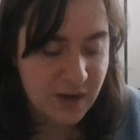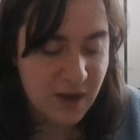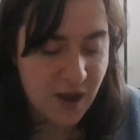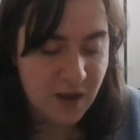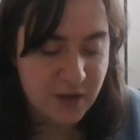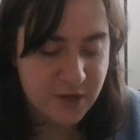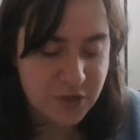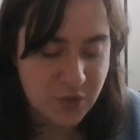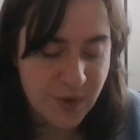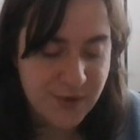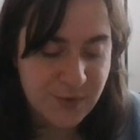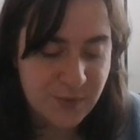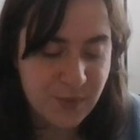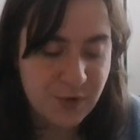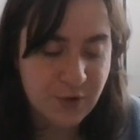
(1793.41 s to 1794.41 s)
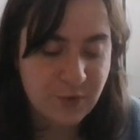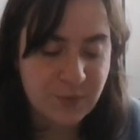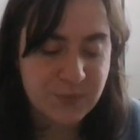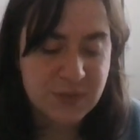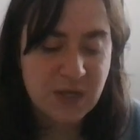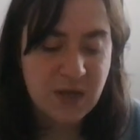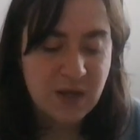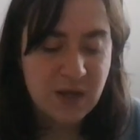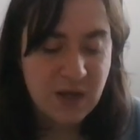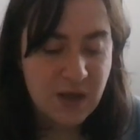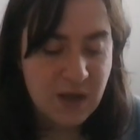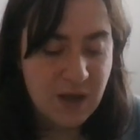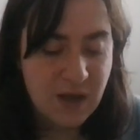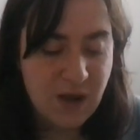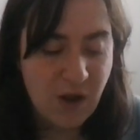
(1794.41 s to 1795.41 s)
got adjoined rooms
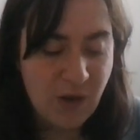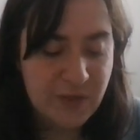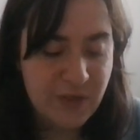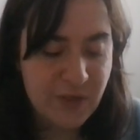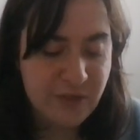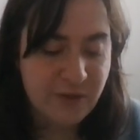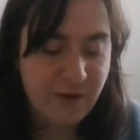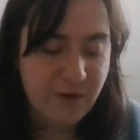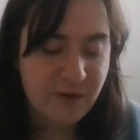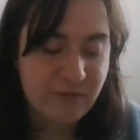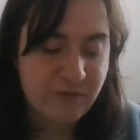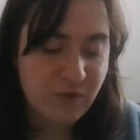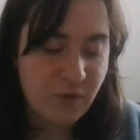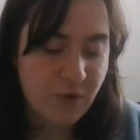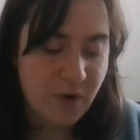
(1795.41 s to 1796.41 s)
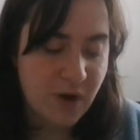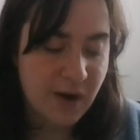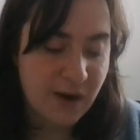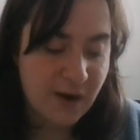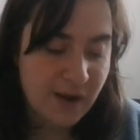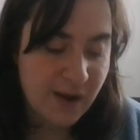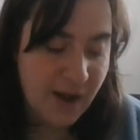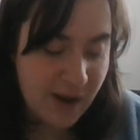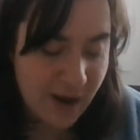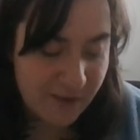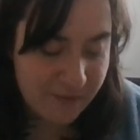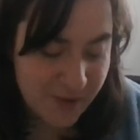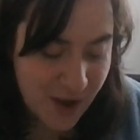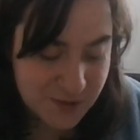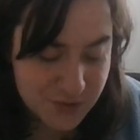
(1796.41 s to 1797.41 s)
on the third floor. And
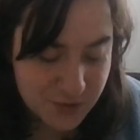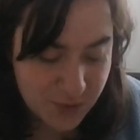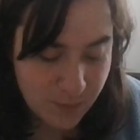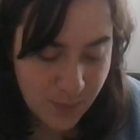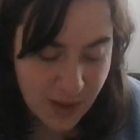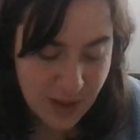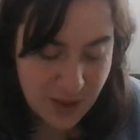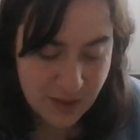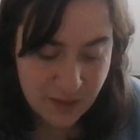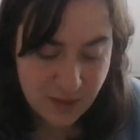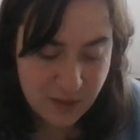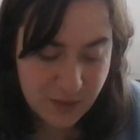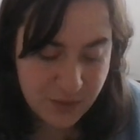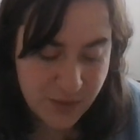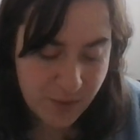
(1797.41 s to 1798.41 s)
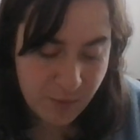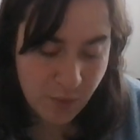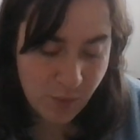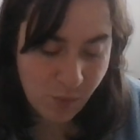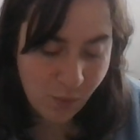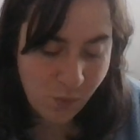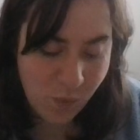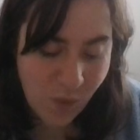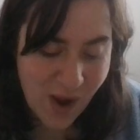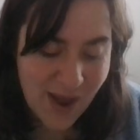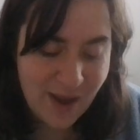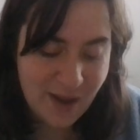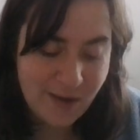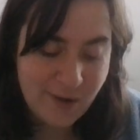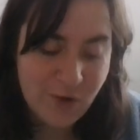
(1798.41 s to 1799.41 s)
I've got to admit, they were
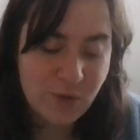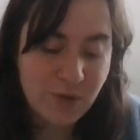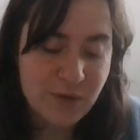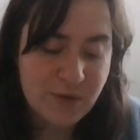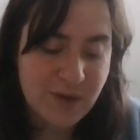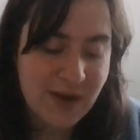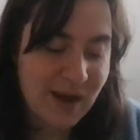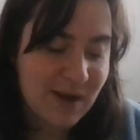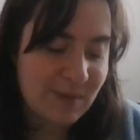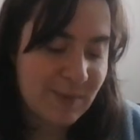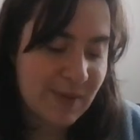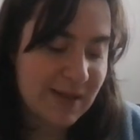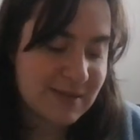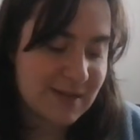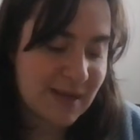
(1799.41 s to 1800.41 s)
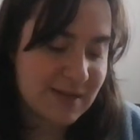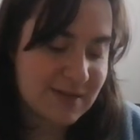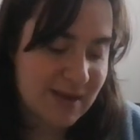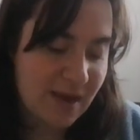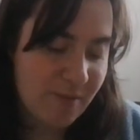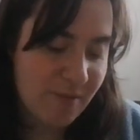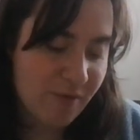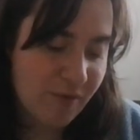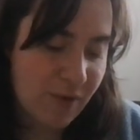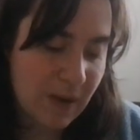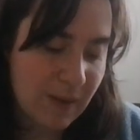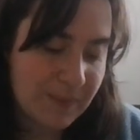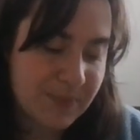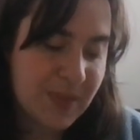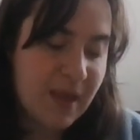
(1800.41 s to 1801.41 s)
way cooler than any place I'd stayed
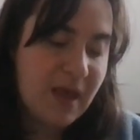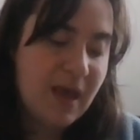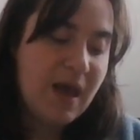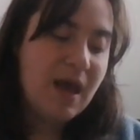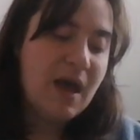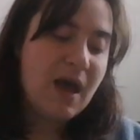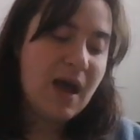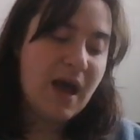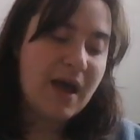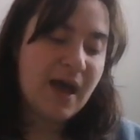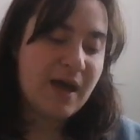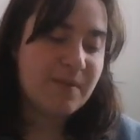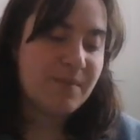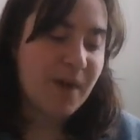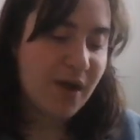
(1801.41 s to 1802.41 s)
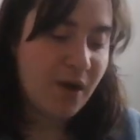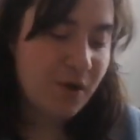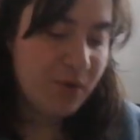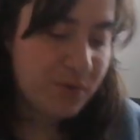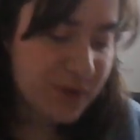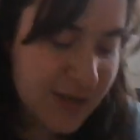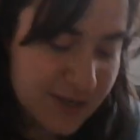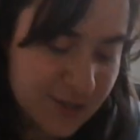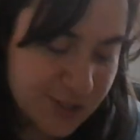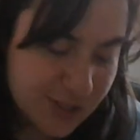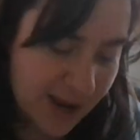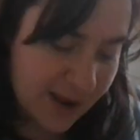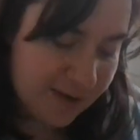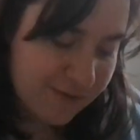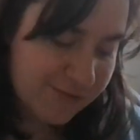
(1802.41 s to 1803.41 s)
before. I had my own
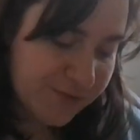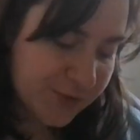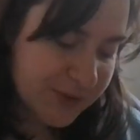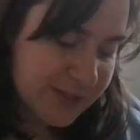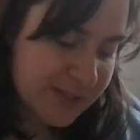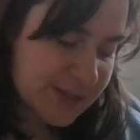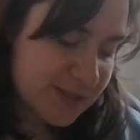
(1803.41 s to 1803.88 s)
kitchenette fully